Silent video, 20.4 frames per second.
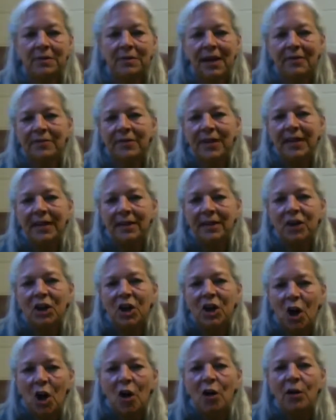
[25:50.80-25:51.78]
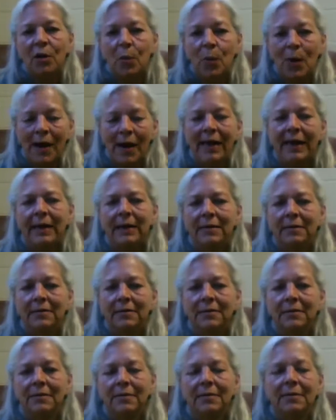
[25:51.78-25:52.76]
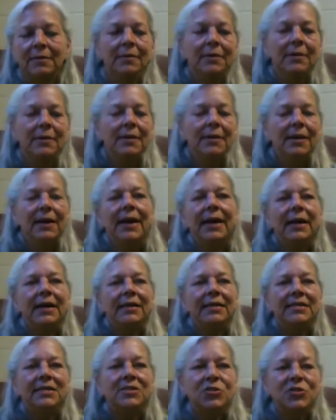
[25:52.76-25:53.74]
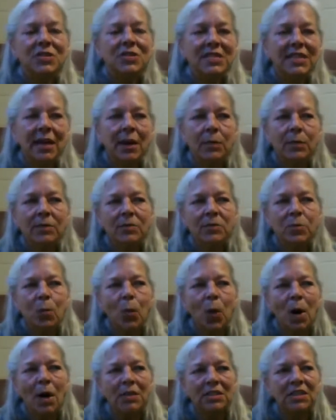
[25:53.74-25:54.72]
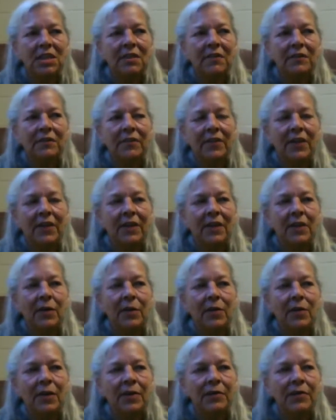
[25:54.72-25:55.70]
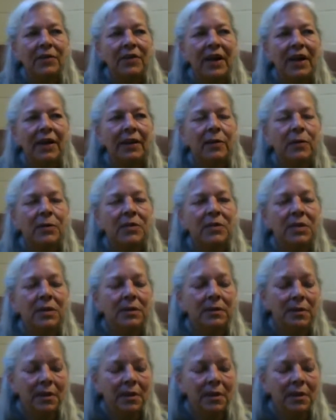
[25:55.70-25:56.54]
have like gone away. And it's interesting. I was watching a video the other day. There was